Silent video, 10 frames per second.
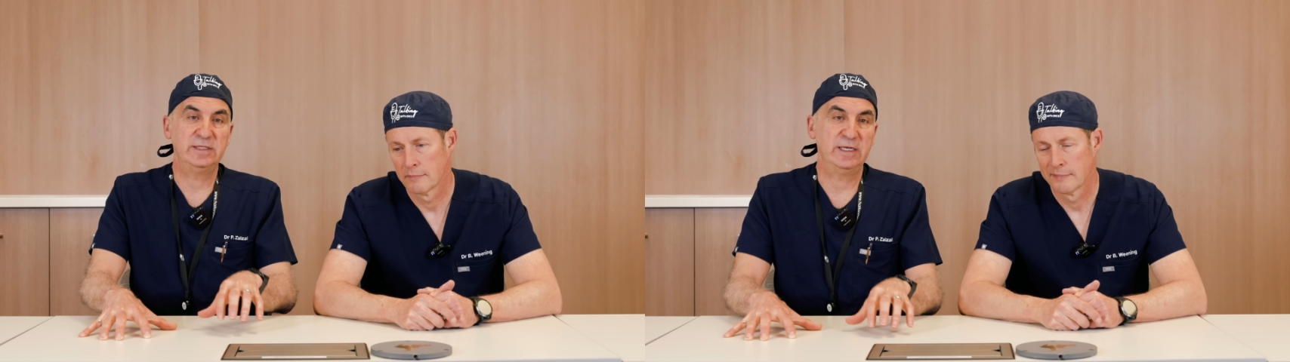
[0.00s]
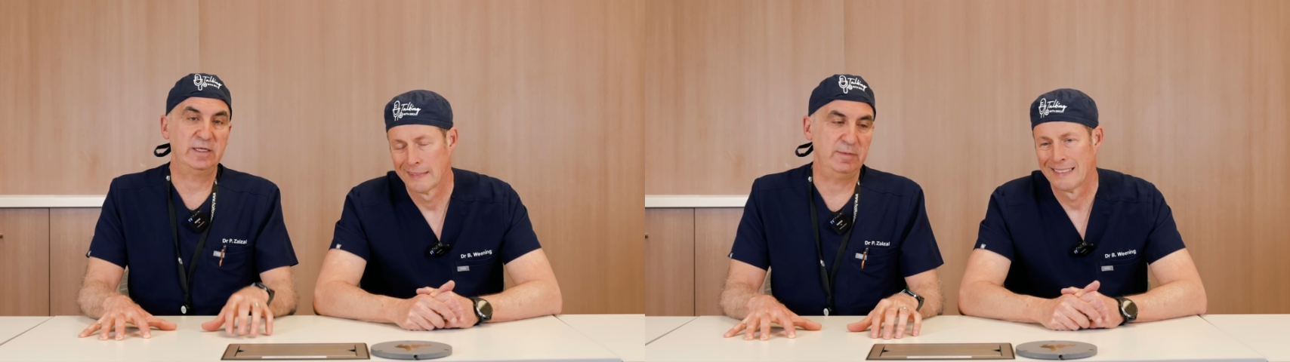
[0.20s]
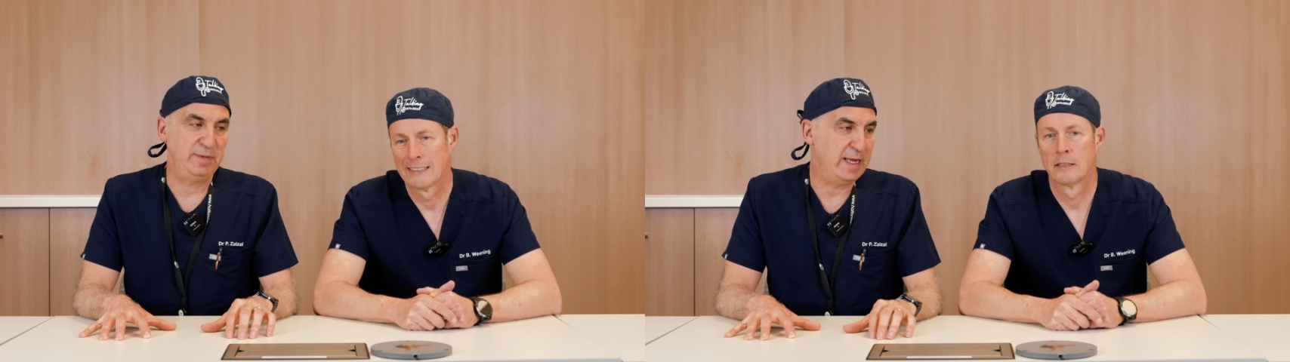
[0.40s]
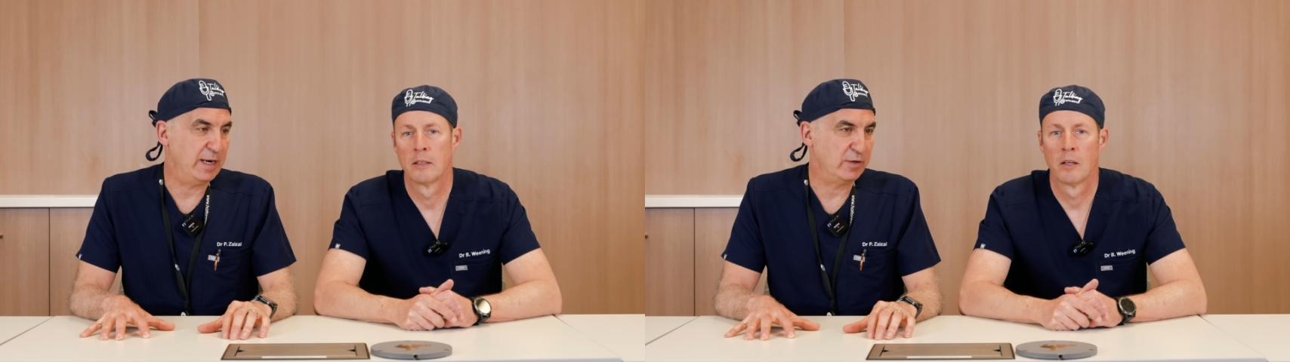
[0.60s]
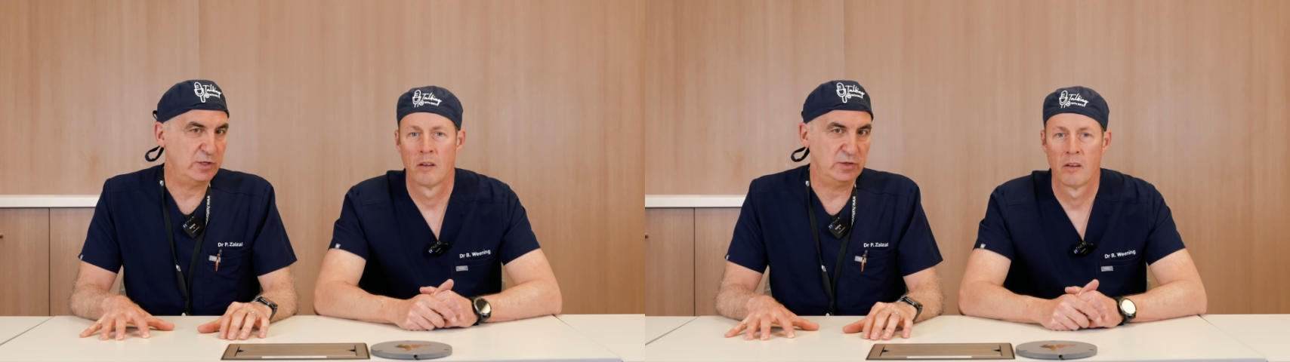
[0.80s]
Speaker 1: to stick to the
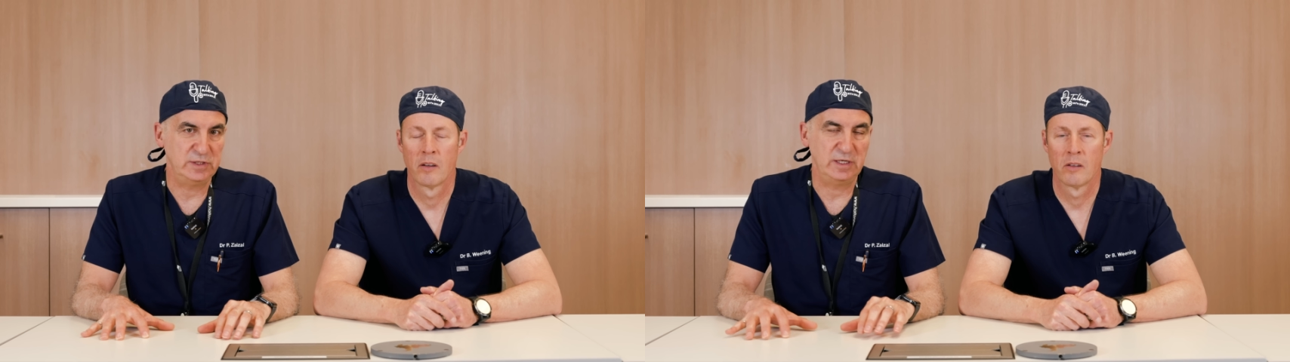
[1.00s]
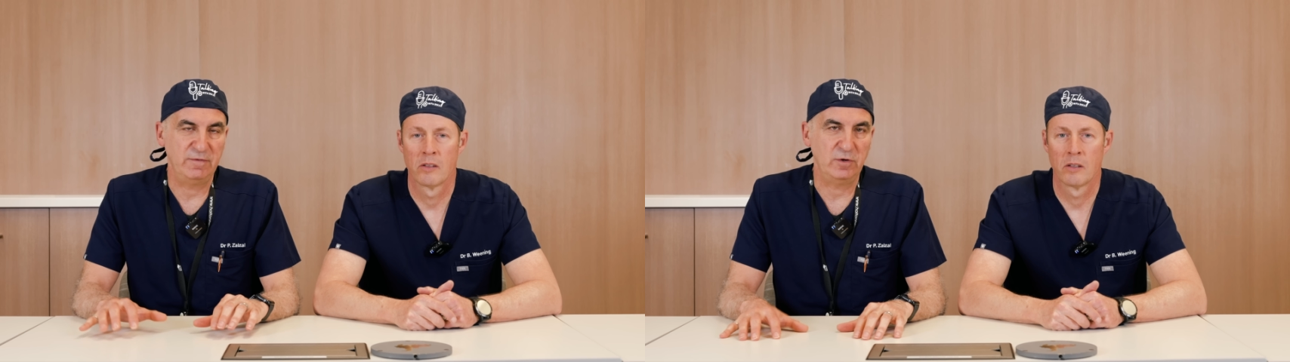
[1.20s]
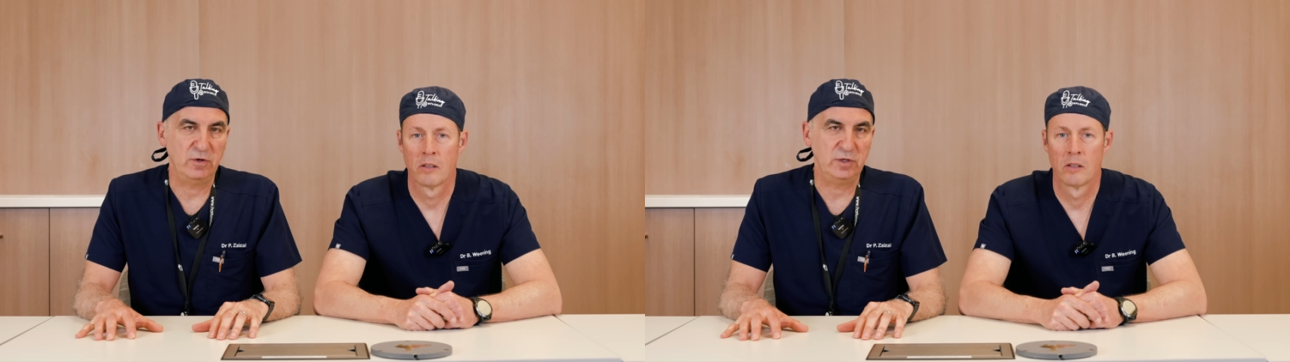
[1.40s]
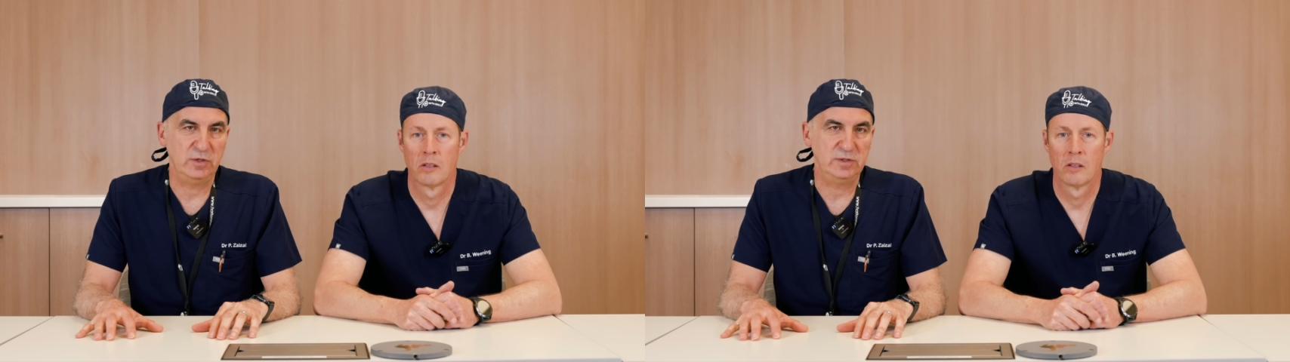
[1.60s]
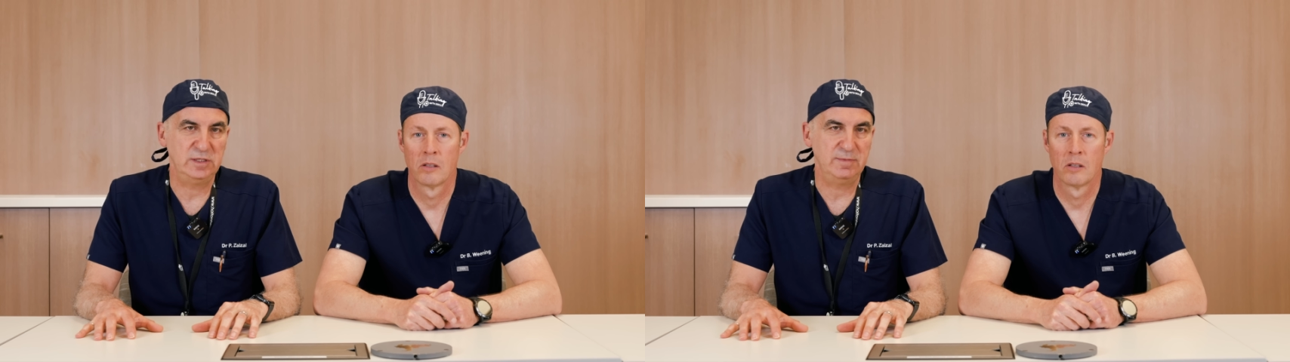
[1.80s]
pediatric dosing if you're
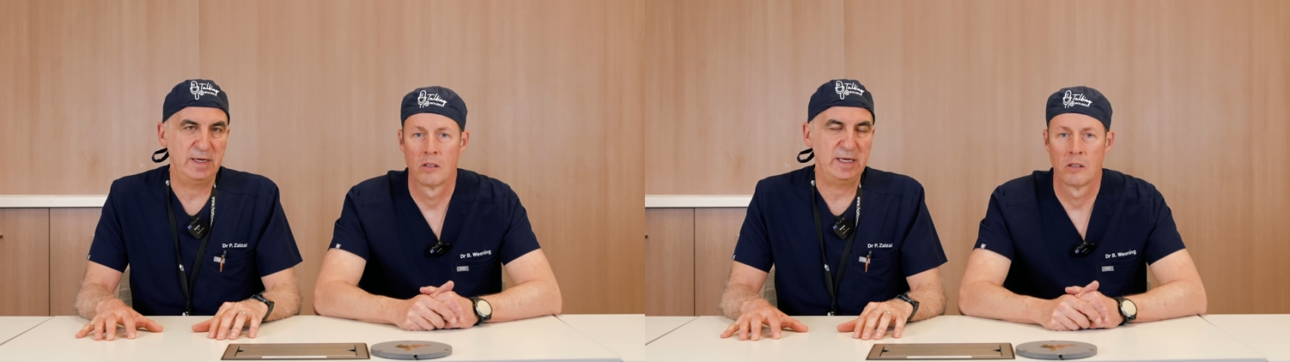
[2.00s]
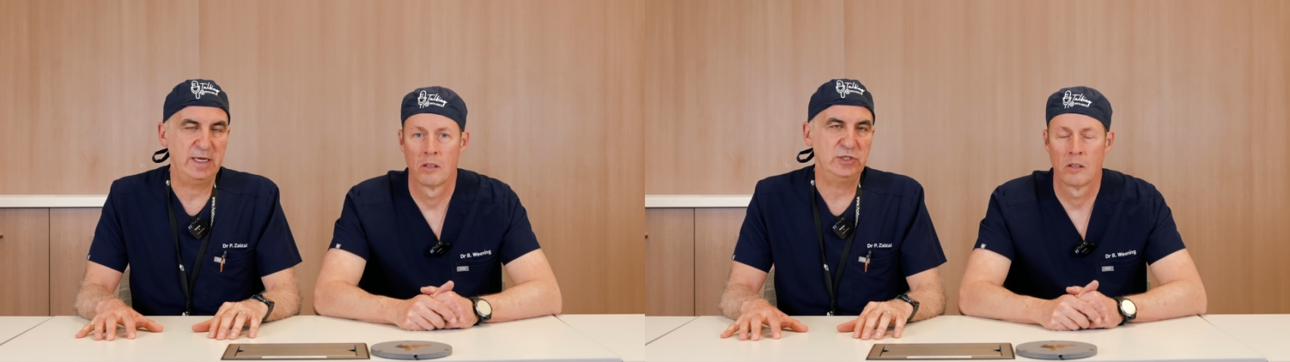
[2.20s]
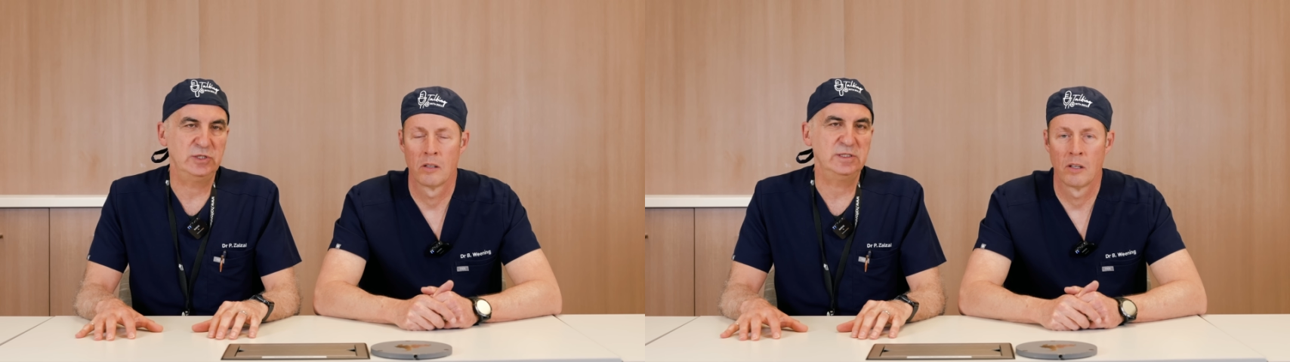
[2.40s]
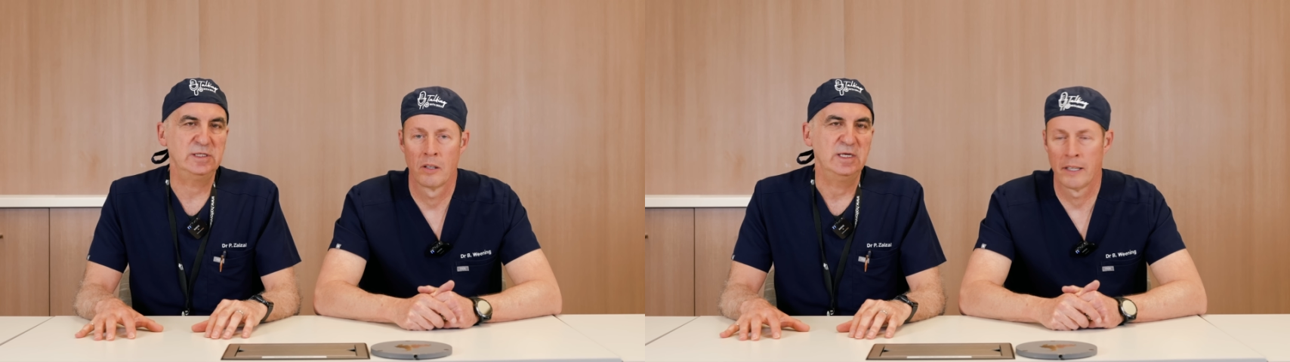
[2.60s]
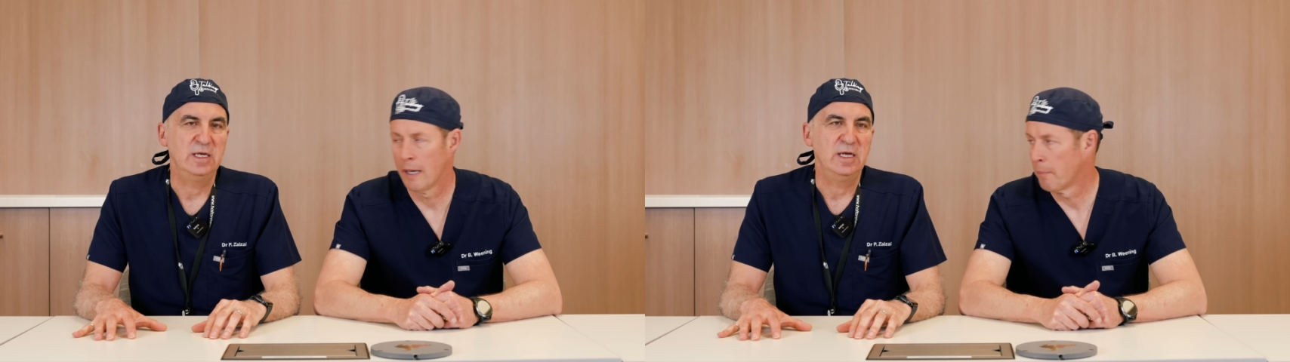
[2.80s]
going to use these
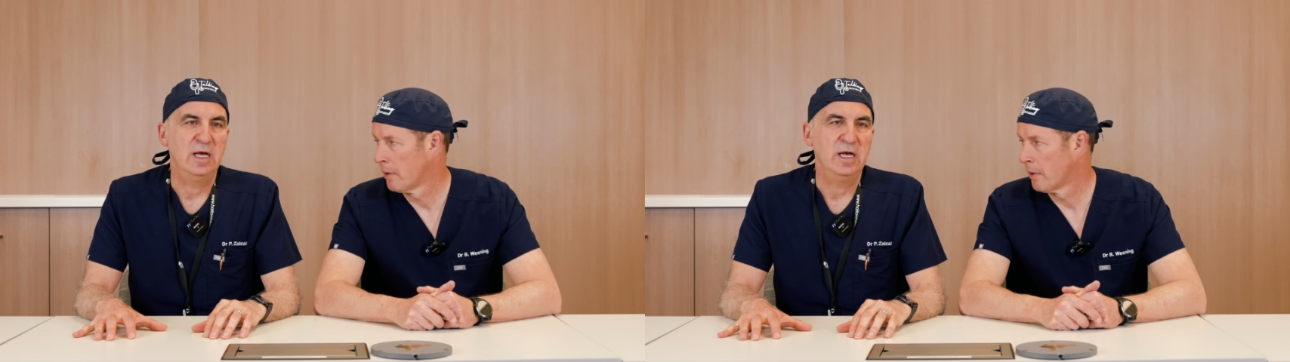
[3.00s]
medications. Yeah.